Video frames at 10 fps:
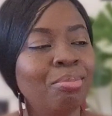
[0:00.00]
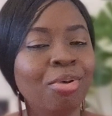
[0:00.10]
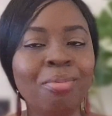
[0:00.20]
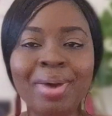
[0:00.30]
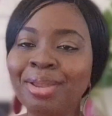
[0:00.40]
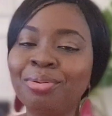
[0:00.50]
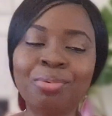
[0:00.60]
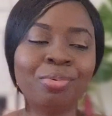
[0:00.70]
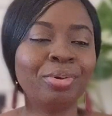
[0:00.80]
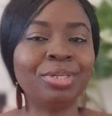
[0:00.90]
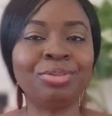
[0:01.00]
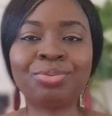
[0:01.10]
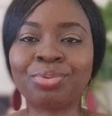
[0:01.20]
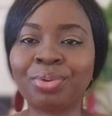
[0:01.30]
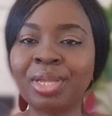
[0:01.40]
Mom, I don't want
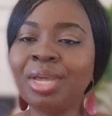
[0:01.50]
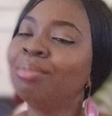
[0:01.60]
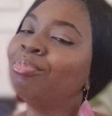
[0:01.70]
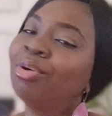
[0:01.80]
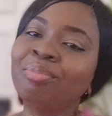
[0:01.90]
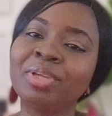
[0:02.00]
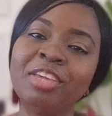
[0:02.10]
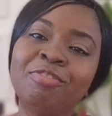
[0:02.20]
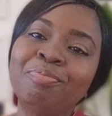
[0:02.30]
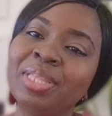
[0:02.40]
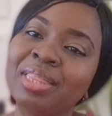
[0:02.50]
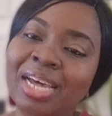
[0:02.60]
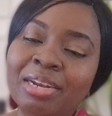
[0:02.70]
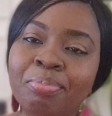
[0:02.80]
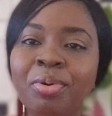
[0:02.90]
this toy. Mom, give me
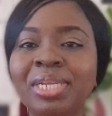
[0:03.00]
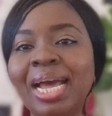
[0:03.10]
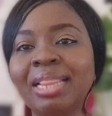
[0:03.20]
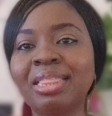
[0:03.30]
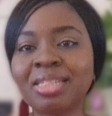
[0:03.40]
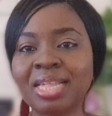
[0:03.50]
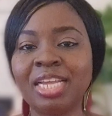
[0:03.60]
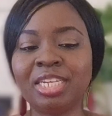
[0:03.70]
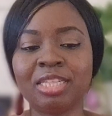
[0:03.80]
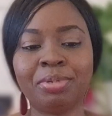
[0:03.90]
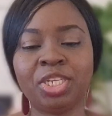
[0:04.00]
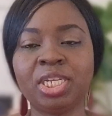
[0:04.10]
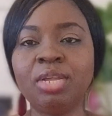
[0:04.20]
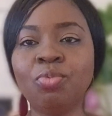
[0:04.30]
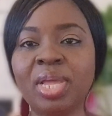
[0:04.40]
that. But at this age,
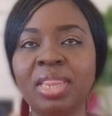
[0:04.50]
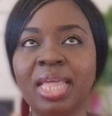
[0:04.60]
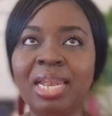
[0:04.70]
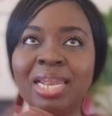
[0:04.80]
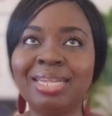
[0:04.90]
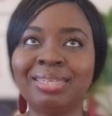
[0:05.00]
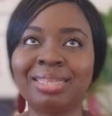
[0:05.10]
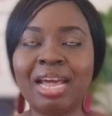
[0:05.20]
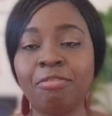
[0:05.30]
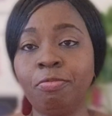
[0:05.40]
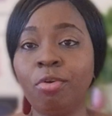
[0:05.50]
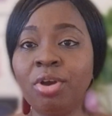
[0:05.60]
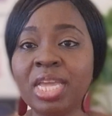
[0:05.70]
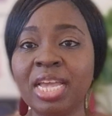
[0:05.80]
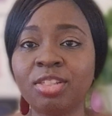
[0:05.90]
especially when they're less than
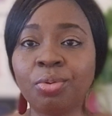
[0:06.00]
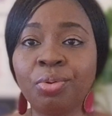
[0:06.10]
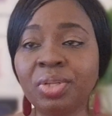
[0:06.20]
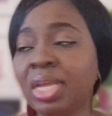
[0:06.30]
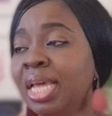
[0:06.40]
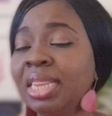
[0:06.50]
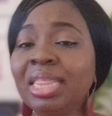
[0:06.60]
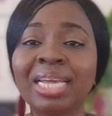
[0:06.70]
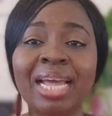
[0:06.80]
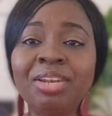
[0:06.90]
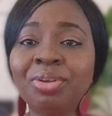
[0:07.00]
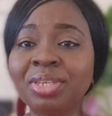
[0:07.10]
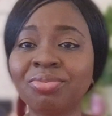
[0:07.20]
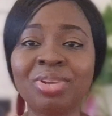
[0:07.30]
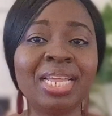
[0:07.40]
4 years old, they
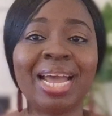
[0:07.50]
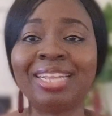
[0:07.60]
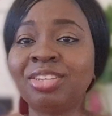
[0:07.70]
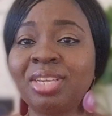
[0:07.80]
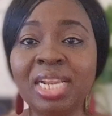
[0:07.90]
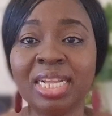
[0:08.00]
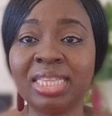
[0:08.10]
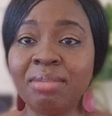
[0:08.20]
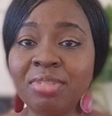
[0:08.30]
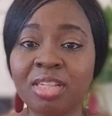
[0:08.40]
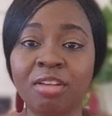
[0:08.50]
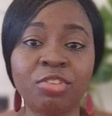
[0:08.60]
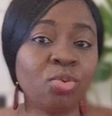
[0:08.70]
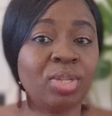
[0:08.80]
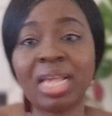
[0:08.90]
cannot really articulate
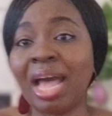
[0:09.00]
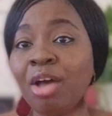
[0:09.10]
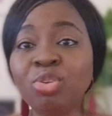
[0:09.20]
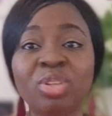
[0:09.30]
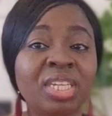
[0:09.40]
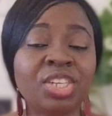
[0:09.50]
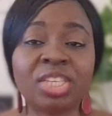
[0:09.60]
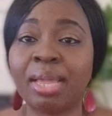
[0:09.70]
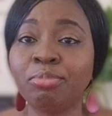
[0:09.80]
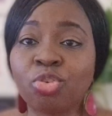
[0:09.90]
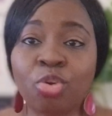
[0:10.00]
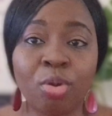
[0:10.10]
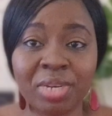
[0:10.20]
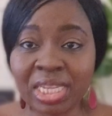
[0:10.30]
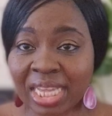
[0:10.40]
themselves. So it's how you teach them to
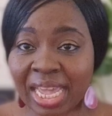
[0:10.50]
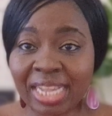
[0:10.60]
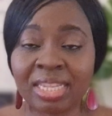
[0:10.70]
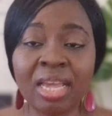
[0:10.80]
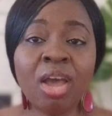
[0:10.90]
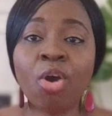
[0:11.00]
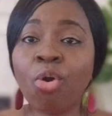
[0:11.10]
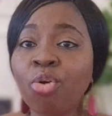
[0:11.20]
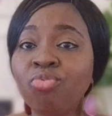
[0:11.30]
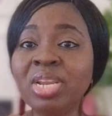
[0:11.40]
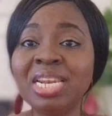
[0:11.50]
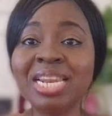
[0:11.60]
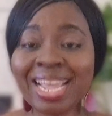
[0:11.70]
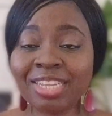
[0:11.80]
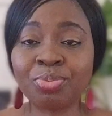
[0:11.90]
communicate or
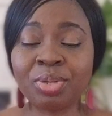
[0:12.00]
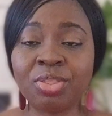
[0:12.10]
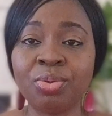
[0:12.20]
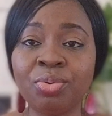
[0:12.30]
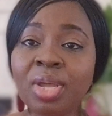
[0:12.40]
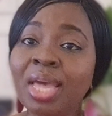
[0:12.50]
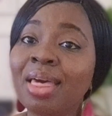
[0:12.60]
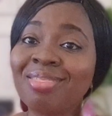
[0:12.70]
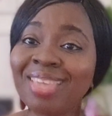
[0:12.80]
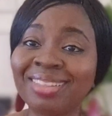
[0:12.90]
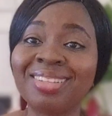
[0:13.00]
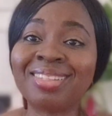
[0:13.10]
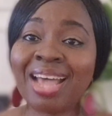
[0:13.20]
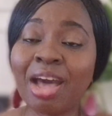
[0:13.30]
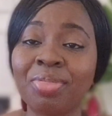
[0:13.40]
relate with you. That
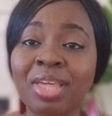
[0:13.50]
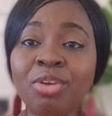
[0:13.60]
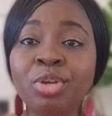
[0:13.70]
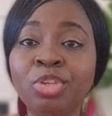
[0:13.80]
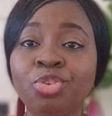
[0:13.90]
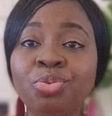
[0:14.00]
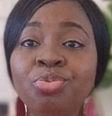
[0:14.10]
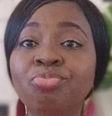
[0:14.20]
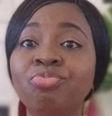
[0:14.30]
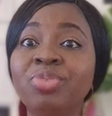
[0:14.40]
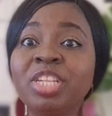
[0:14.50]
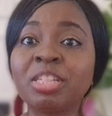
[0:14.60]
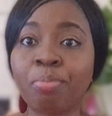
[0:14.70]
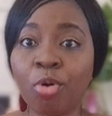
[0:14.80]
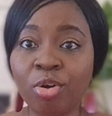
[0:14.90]
is how they're going to
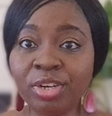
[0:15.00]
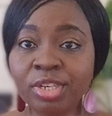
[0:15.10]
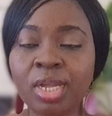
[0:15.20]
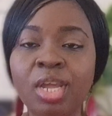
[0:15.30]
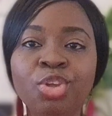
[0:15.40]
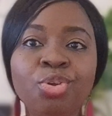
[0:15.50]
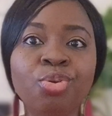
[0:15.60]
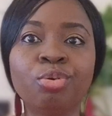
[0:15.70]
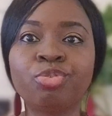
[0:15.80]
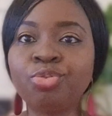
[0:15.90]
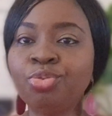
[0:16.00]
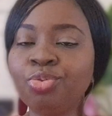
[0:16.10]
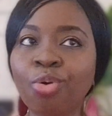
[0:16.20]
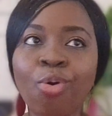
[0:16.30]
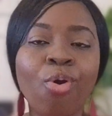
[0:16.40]
respond, to
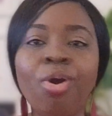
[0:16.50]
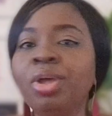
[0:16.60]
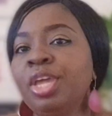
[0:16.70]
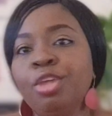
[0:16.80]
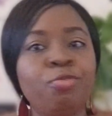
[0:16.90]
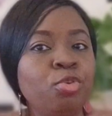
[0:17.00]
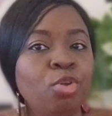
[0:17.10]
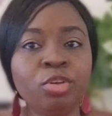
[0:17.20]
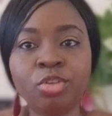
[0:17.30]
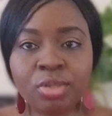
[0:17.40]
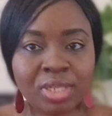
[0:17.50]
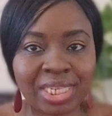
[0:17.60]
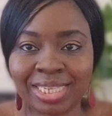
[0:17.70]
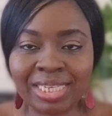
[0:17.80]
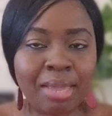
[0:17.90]
you. Or if you don't
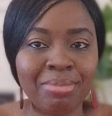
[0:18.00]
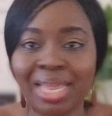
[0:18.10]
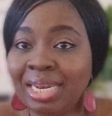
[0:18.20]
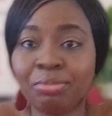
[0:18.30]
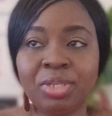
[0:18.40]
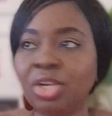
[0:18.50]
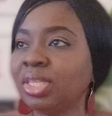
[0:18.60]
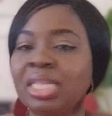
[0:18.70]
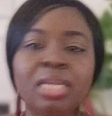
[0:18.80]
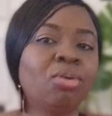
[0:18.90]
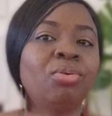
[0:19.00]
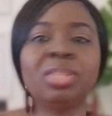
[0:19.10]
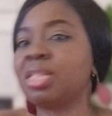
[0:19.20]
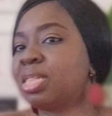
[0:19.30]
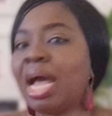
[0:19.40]
teach them, then they will just think, oh,
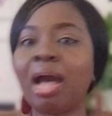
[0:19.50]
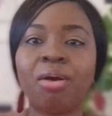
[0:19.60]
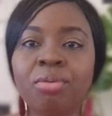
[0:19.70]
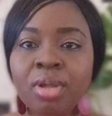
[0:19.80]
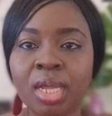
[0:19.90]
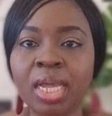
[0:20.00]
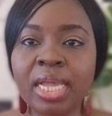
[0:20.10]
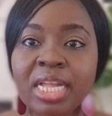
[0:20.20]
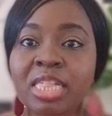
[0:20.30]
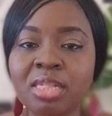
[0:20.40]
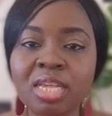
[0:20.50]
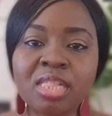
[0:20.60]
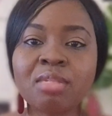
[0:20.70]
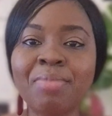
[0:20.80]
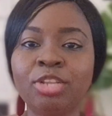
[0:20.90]
this is how
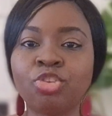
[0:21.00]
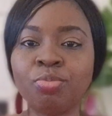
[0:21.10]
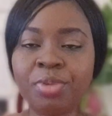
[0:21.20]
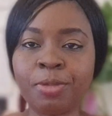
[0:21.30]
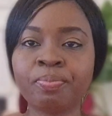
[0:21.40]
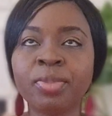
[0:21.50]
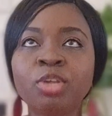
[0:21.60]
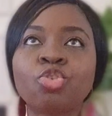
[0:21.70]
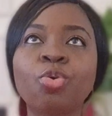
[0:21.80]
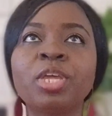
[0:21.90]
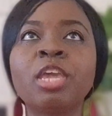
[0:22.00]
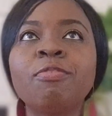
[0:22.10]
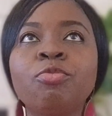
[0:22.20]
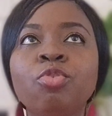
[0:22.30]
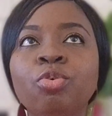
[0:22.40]
it's meant to be. So
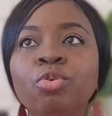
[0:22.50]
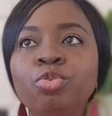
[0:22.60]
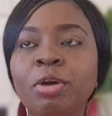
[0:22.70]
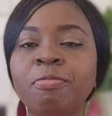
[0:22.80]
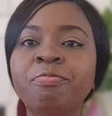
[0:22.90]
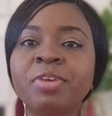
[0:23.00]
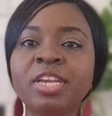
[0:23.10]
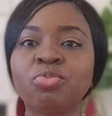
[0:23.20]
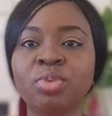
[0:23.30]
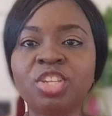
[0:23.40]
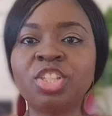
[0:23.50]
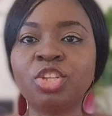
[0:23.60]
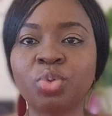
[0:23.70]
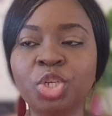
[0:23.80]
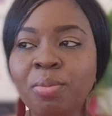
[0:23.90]
if you are faced with this
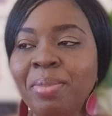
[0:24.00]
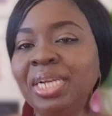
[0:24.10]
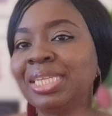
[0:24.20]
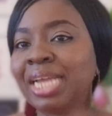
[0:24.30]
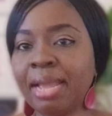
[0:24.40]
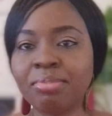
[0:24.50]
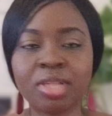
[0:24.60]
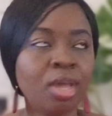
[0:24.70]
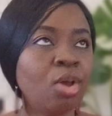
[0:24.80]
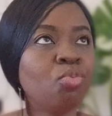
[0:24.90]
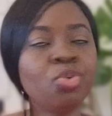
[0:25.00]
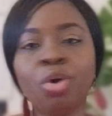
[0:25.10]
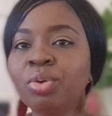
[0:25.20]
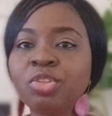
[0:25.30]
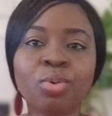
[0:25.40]
situation, many times we
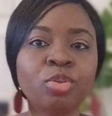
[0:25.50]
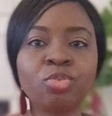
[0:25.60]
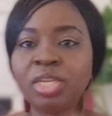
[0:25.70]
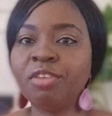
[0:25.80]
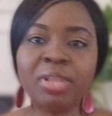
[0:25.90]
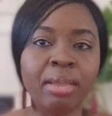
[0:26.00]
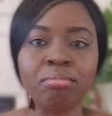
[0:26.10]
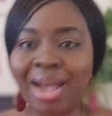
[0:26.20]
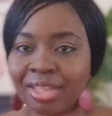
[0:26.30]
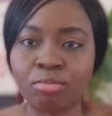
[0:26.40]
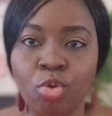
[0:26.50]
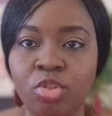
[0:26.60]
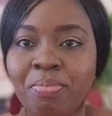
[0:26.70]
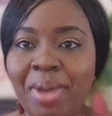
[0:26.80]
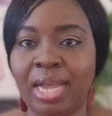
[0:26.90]
always want to give them
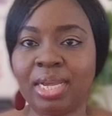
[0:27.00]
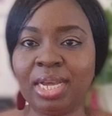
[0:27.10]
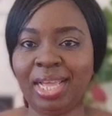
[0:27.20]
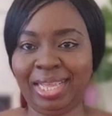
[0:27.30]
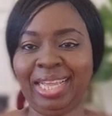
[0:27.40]
boost back.